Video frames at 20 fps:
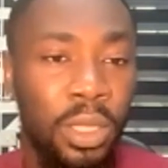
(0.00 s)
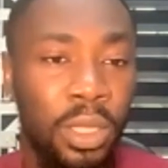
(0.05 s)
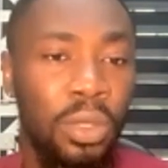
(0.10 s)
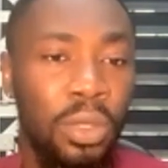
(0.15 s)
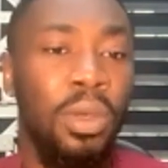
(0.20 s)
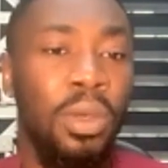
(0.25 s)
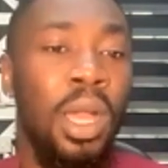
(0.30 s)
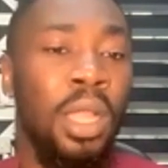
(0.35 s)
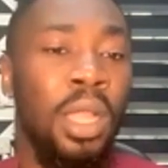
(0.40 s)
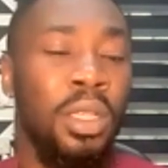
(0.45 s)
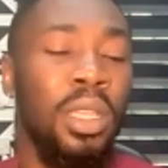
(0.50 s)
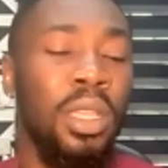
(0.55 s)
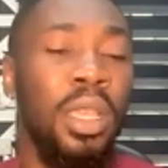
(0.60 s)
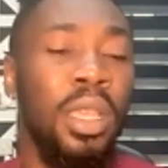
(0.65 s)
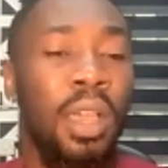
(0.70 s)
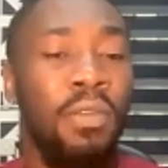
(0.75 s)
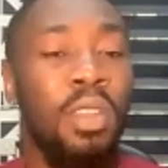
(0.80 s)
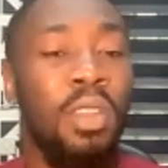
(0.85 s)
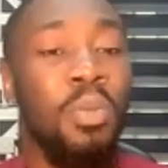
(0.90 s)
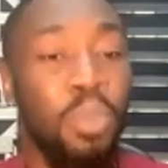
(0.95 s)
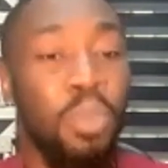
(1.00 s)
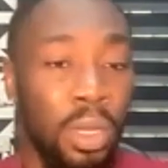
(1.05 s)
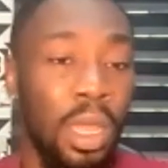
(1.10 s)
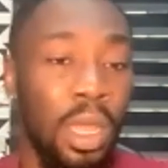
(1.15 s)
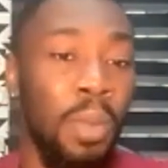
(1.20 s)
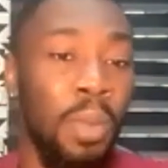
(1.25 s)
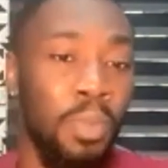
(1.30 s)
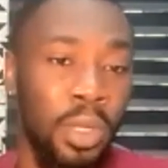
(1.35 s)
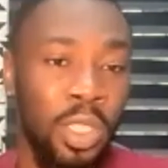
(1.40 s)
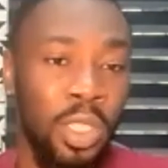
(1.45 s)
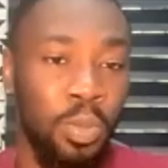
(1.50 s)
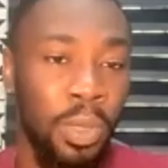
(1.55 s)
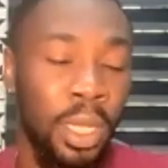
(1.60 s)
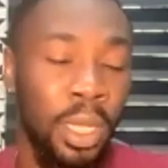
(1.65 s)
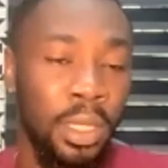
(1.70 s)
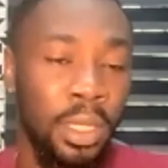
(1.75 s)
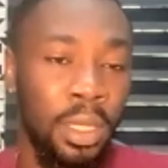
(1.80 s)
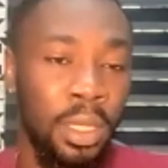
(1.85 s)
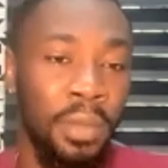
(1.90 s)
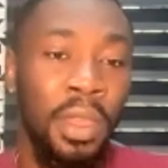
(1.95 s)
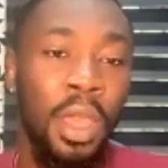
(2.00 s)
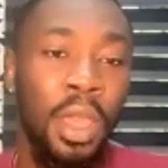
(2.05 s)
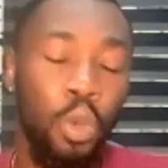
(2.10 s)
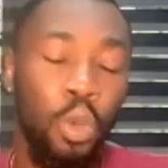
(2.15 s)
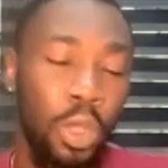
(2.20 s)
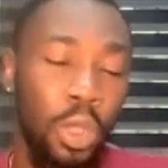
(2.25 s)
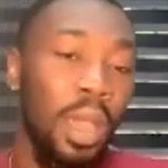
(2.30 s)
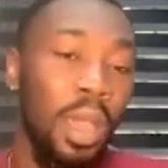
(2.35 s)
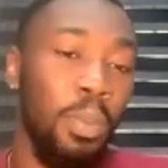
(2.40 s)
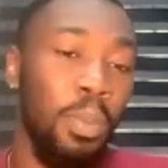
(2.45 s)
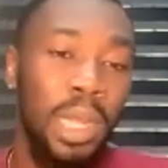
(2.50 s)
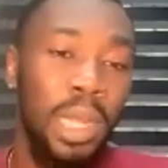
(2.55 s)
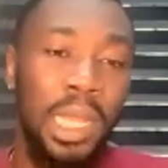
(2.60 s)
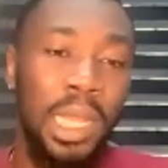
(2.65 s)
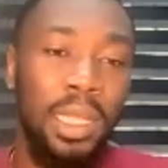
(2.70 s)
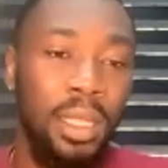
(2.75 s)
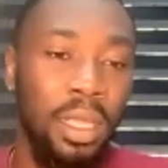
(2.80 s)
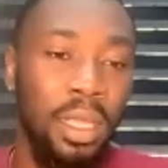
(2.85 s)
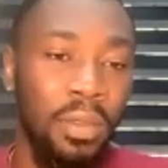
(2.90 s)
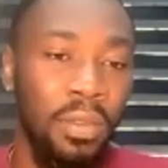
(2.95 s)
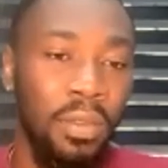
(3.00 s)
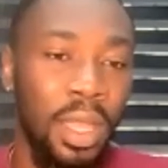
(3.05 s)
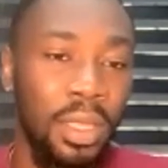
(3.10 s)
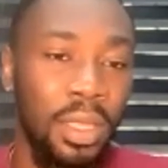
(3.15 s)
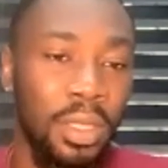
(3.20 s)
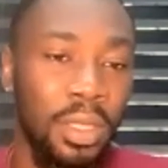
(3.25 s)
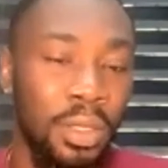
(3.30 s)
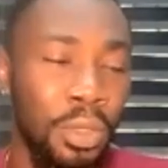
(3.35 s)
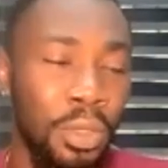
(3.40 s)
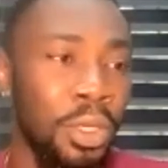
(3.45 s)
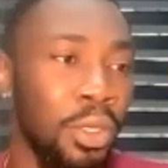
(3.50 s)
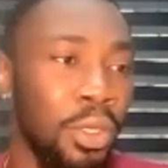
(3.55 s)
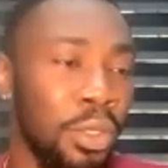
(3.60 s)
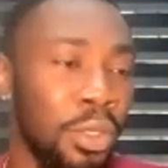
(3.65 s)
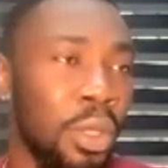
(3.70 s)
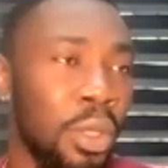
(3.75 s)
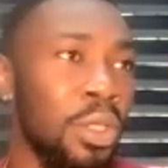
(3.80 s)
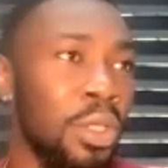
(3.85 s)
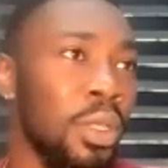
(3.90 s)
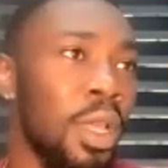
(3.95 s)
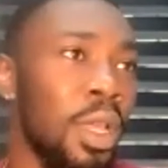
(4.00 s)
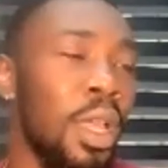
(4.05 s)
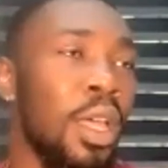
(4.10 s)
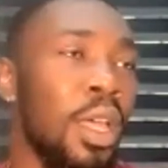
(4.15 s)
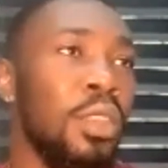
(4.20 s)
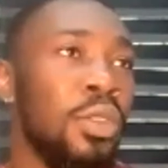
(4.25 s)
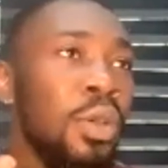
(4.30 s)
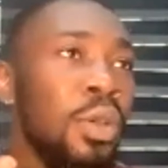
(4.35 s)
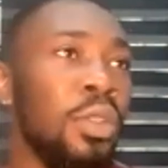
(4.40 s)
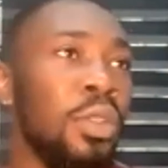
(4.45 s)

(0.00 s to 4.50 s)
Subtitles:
So actually have a broader perspective when you're planning events. Don't